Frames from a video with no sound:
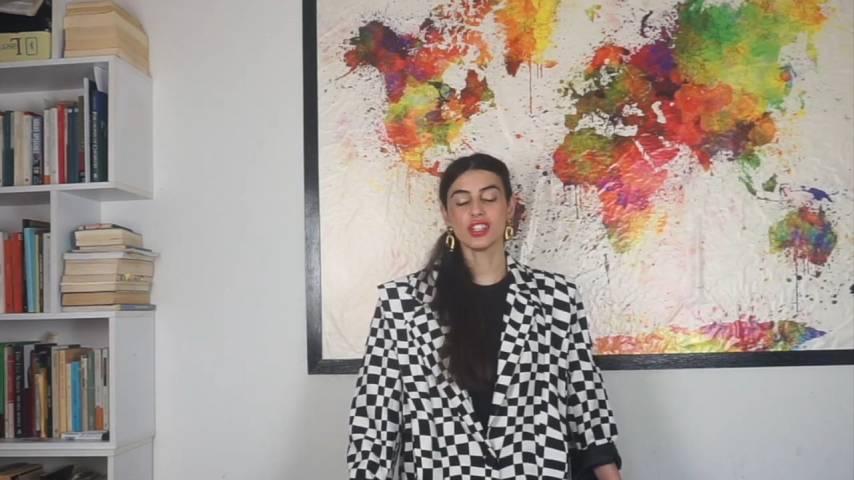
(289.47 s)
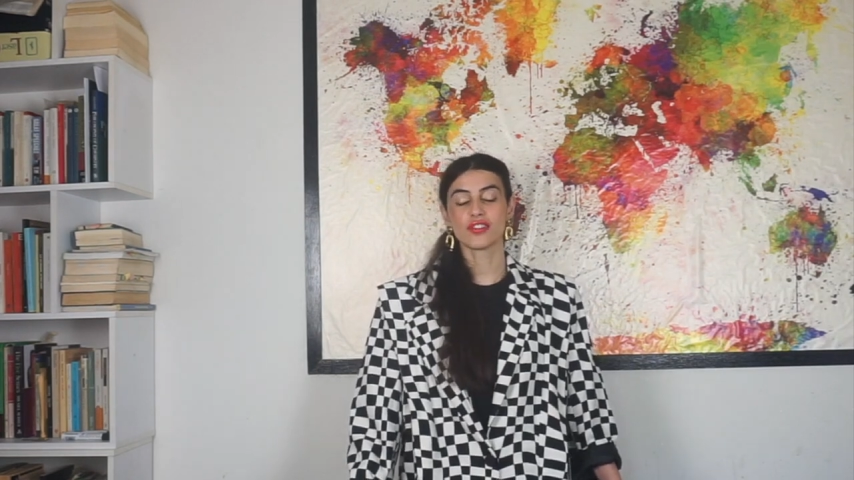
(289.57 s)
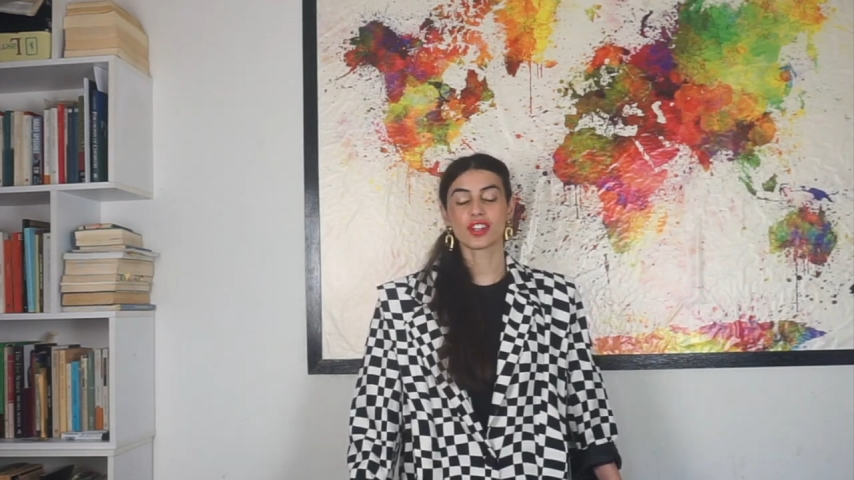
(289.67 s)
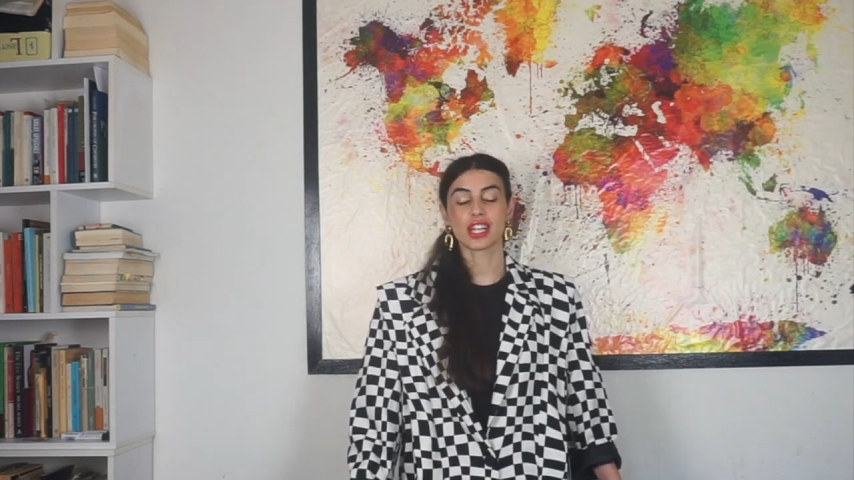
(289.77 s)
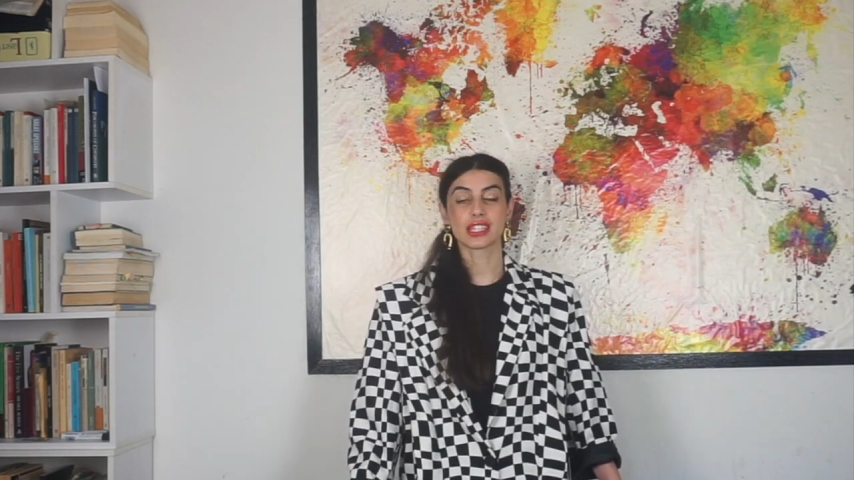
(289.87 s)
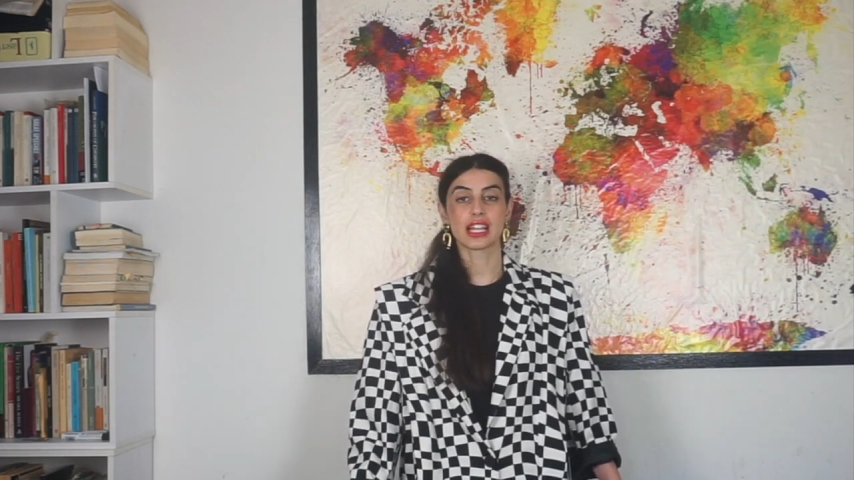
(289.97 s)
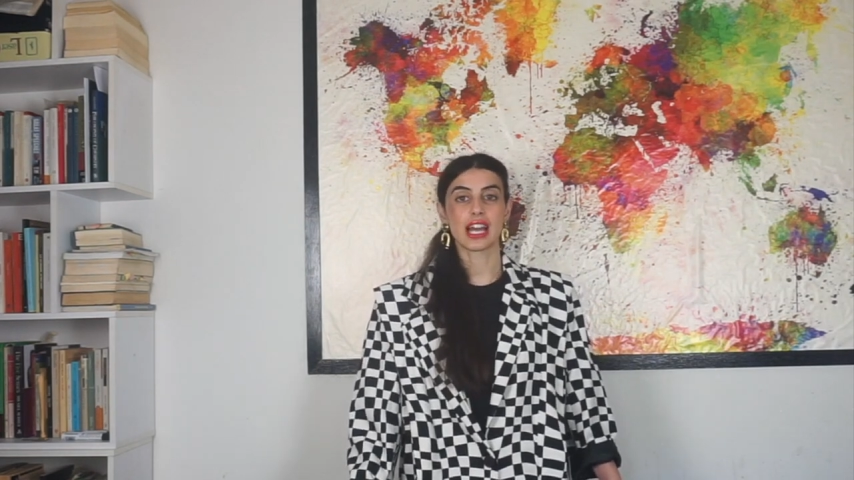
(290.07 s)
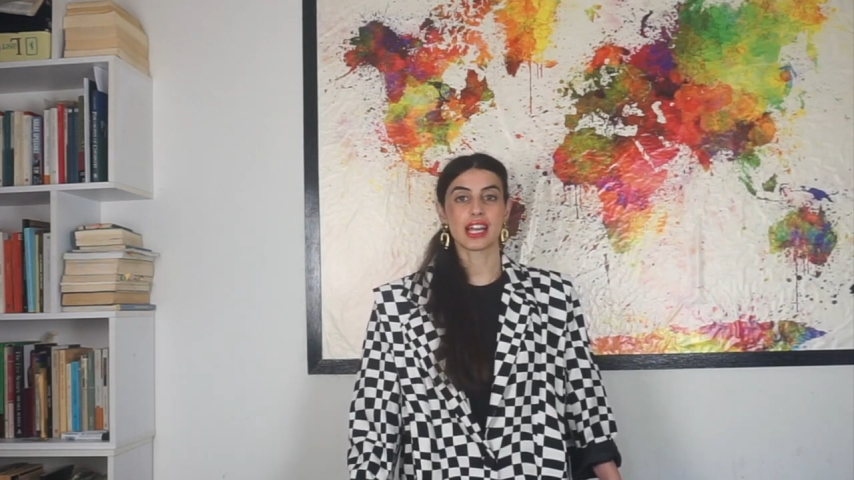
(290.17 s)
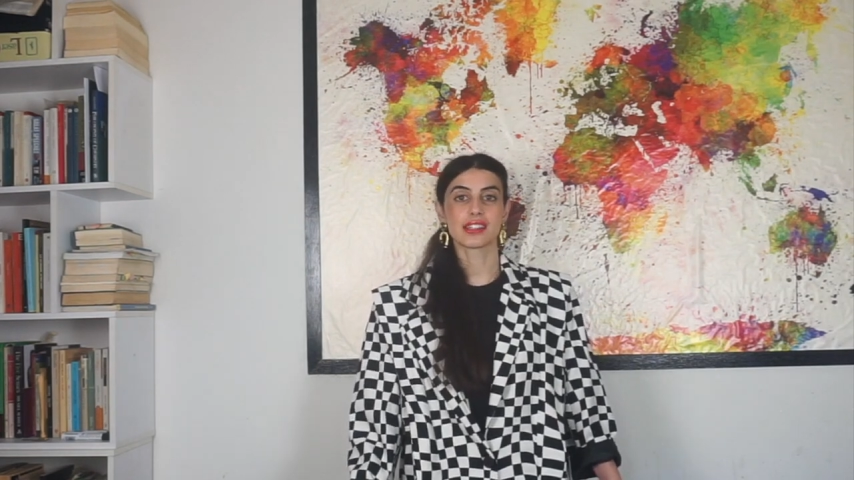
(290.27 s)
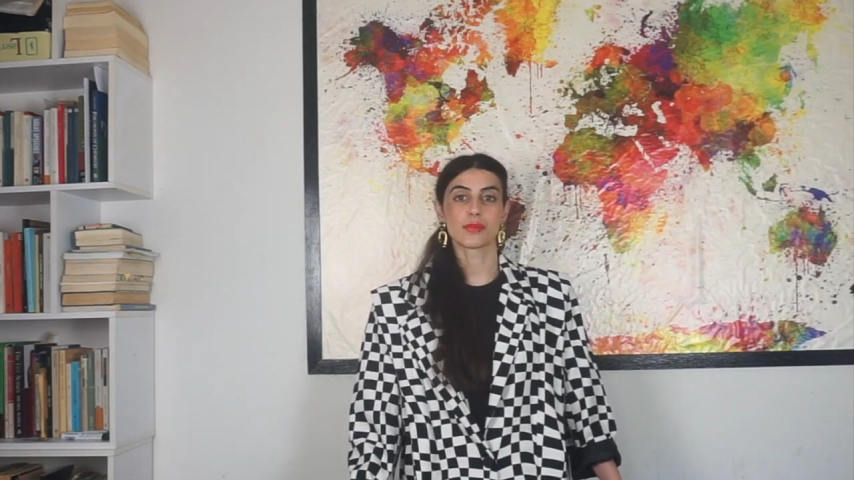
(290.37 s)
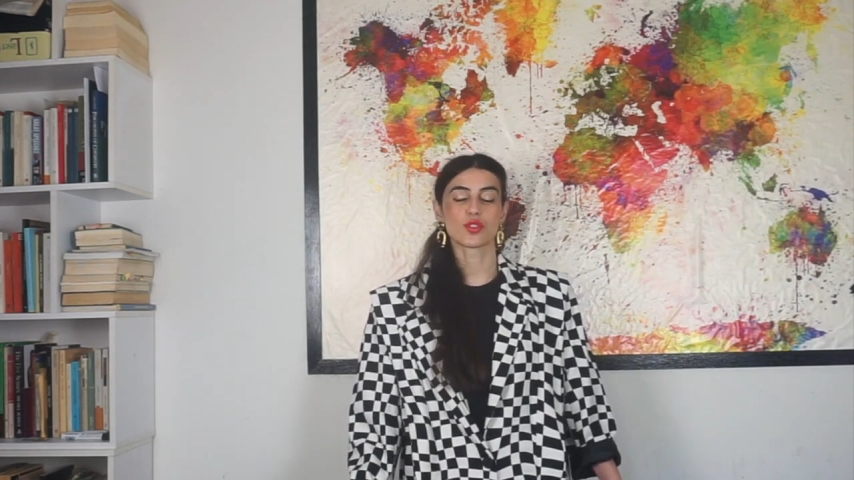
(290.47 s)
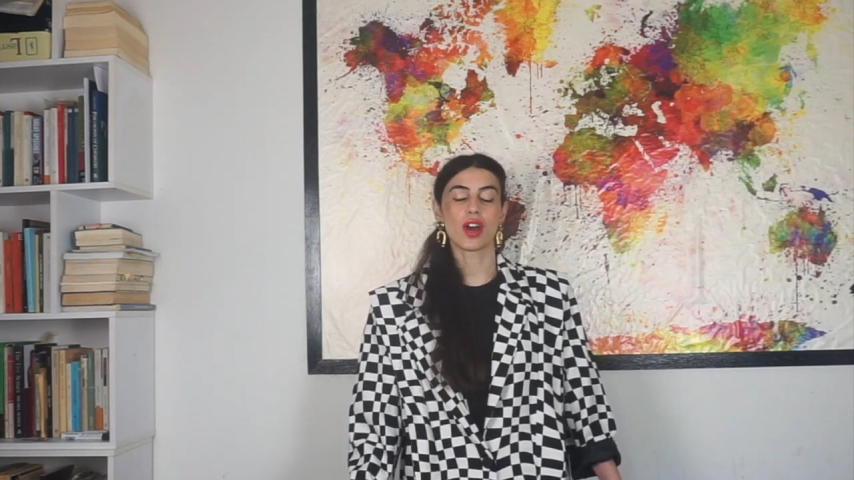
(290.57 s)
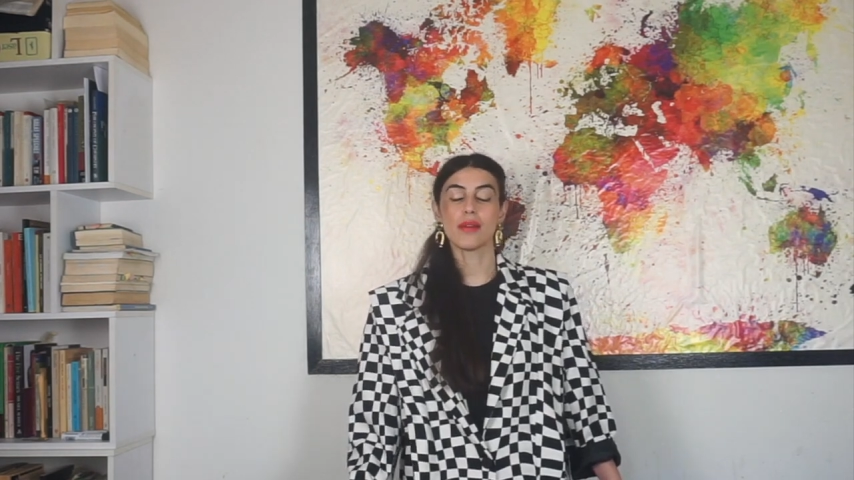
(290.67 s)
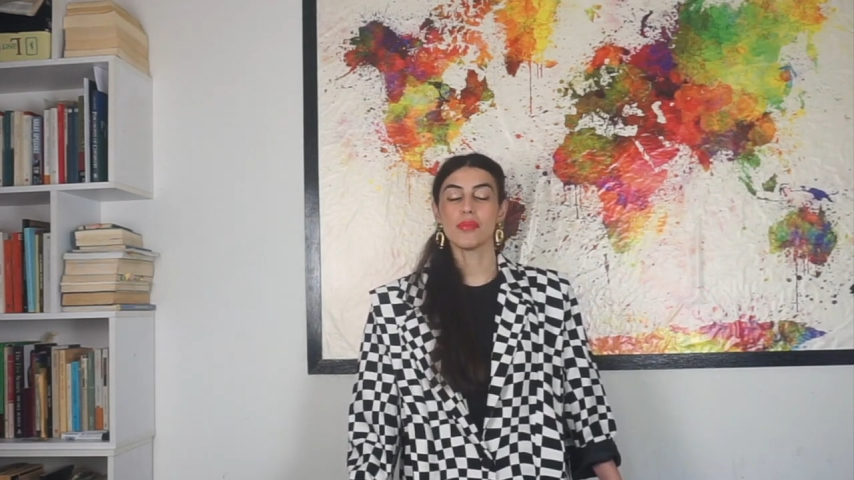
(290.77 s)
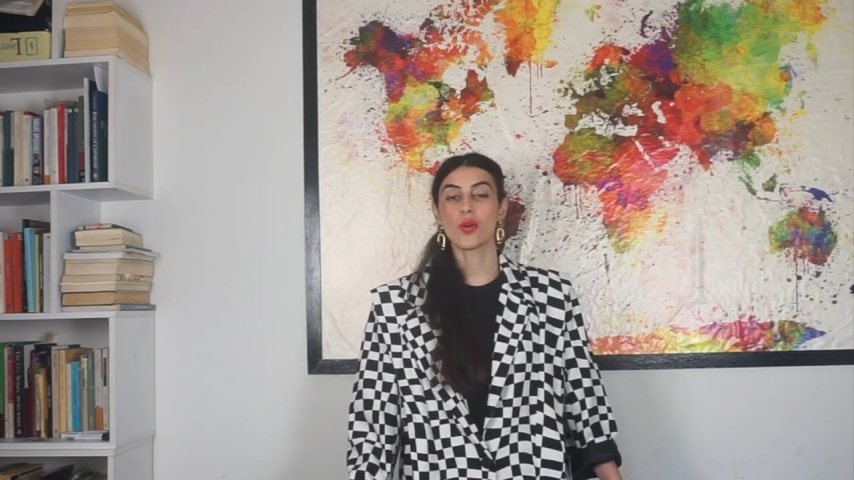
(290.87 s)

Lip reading: don't forget to like and subscribe.